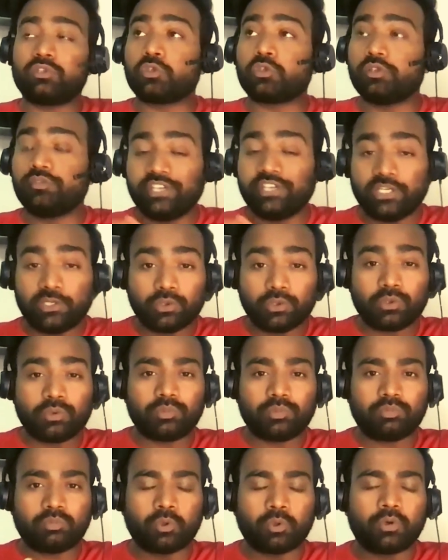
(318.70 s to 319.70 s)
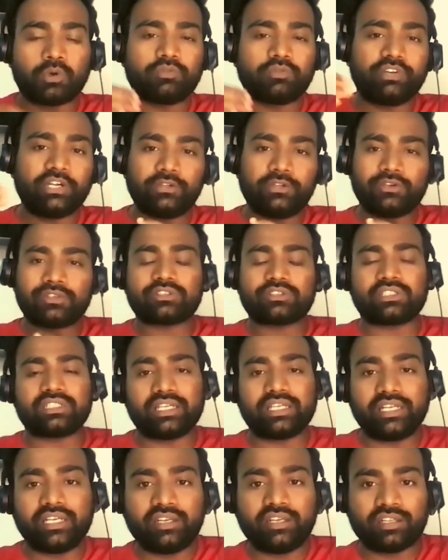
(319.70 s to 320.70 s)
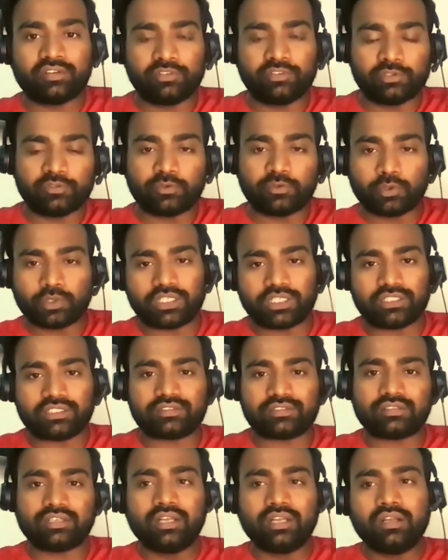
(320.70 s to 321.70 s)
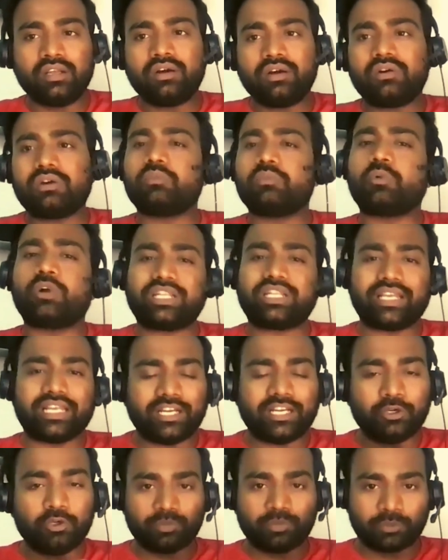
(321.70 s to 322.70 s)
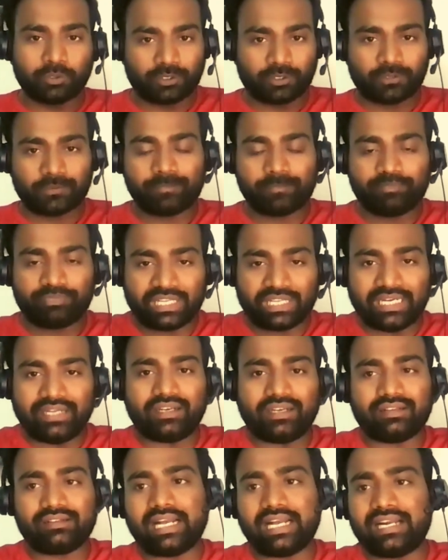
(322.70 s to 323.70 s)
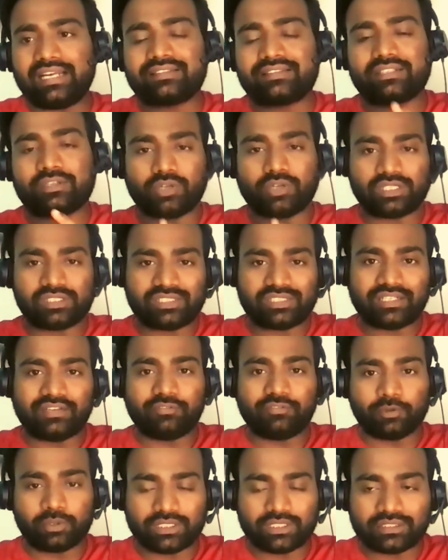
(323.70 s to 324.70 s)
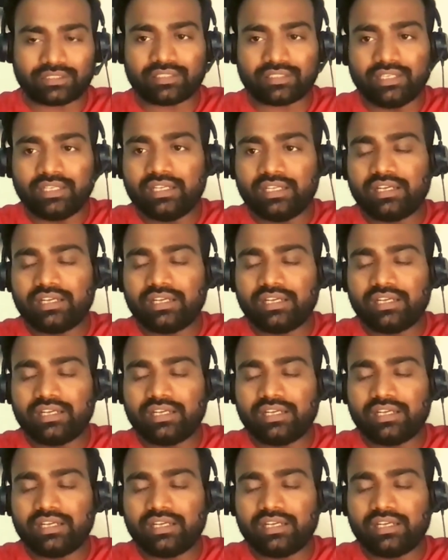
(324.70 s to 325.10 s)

Should we do more videos on the interview focus? Or what can I do more? Right? That is the constant focus.